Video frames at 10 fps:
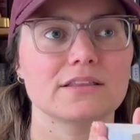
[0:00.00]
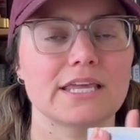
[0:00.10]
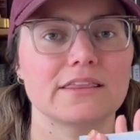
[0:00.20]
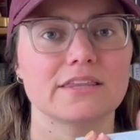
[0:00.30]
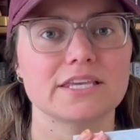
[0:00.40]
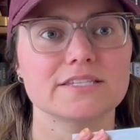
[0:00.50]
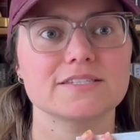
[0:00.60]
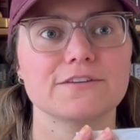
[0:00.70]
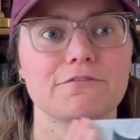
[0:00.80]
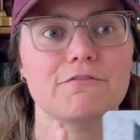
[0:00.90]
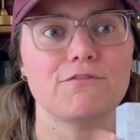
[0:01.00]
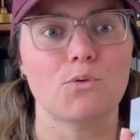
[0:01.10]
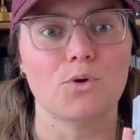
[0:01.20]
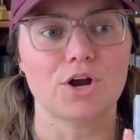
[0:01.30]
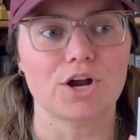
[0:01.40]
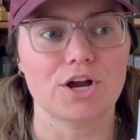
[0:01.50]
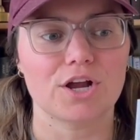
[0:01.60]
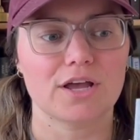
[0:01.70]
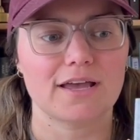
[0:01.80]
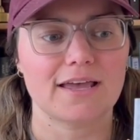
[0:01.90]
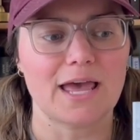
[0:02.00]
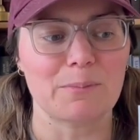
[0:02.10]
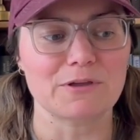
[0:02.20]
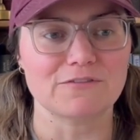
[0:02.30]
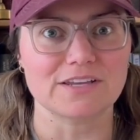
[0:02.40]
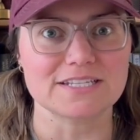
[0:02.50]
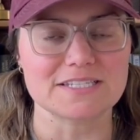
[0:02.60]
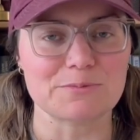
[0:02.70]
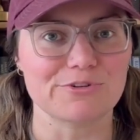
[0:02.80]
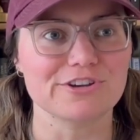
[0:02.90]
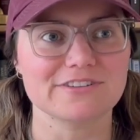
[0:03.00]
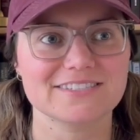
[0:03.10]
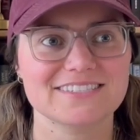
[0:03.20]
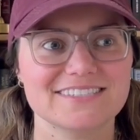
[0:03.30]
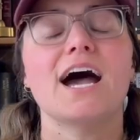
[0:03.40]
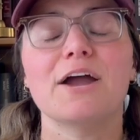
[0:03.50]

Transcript: like this for epic fantasy books.